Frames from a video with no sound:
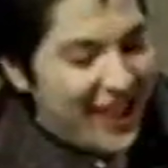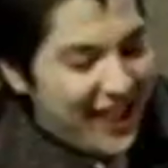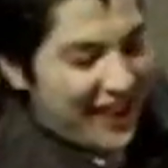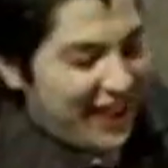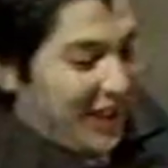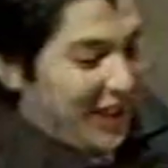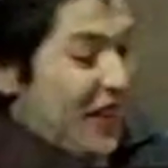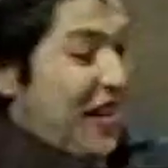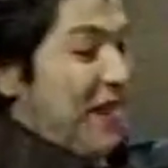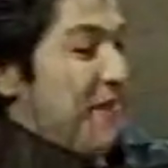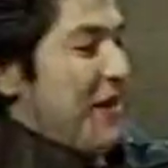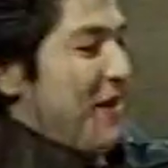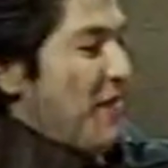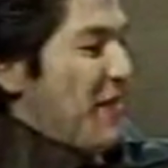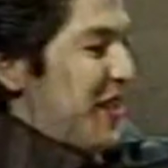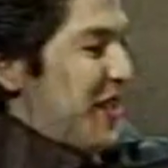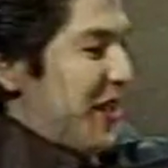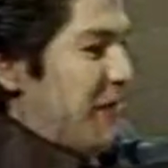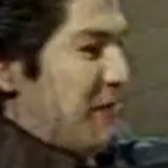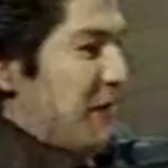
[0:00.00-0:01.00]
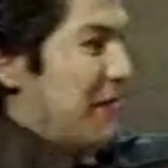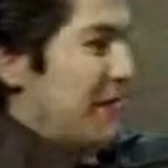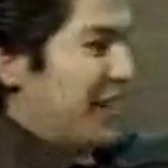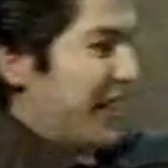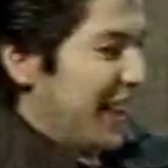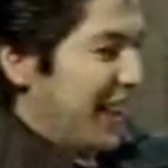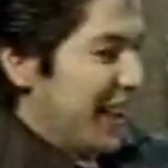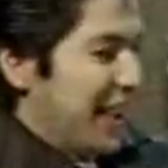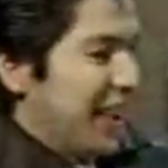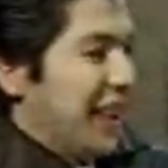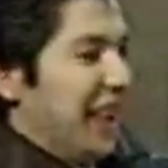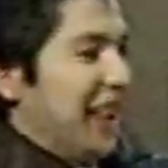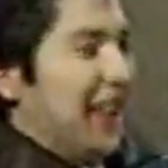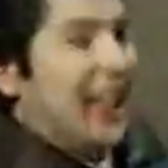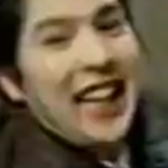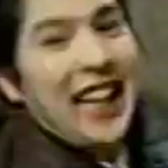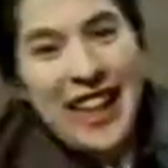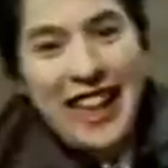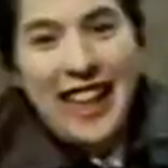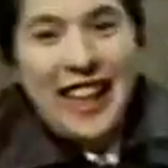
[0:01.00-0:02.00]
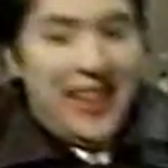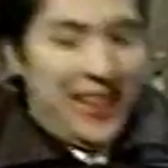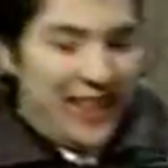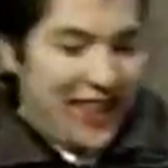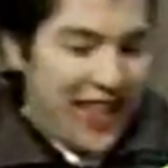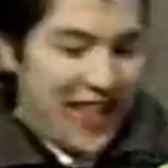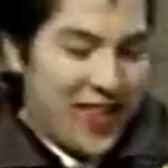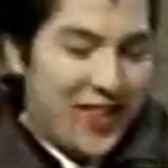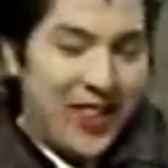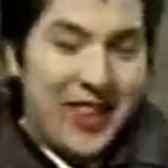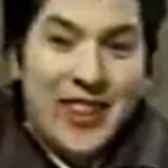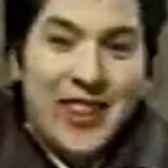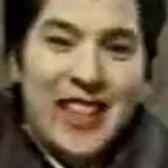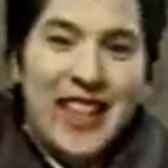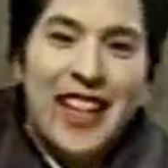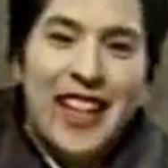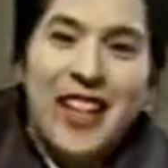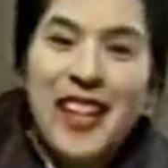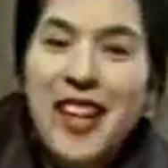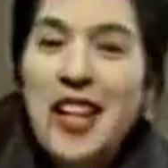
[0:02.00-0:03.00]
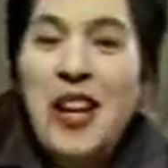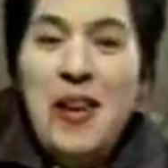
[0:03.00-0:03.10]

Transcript: Are you happy, Mr. Pumpkin? I know you are.